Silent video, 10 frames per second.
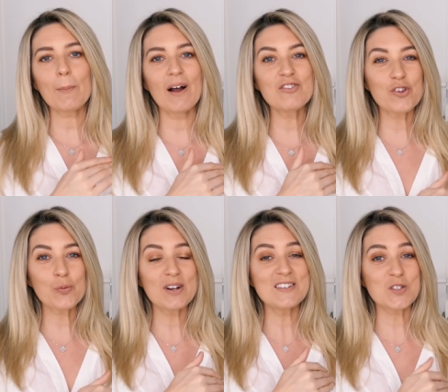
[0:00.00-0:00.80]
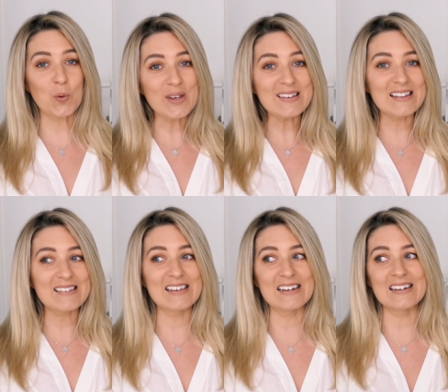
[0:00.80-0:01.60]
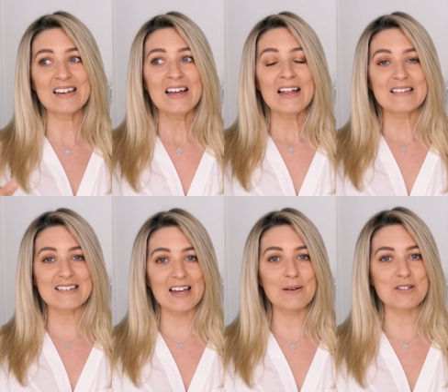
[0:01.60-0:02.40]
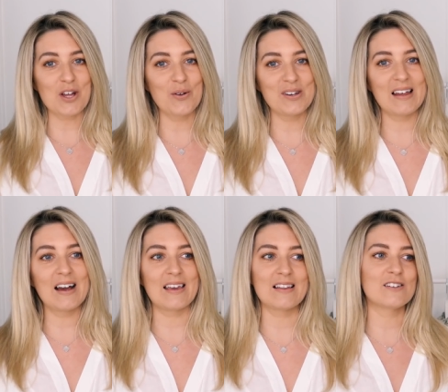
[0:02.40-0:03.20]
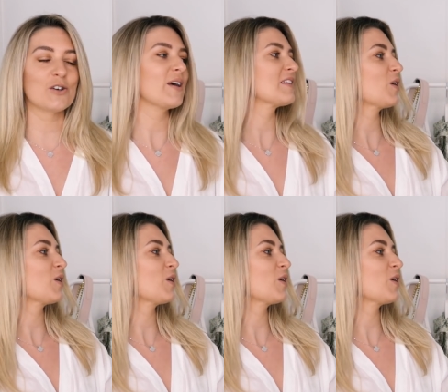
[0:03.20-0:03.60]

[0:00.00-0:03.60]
I just want to squeeze this in and today was the only day I get to do it